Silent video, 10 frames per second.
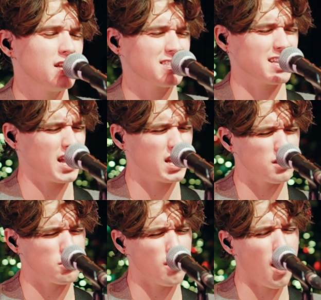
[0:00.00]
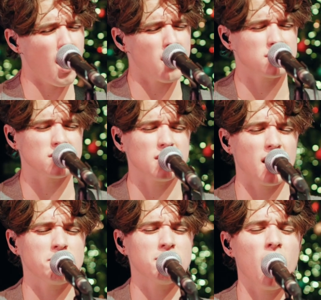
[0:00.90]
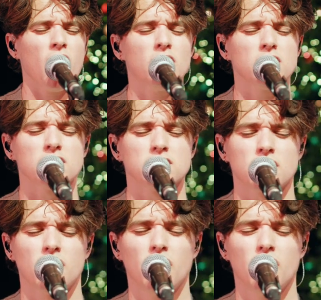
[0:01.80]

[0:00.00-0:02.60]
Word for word: Say the words and I'm honest.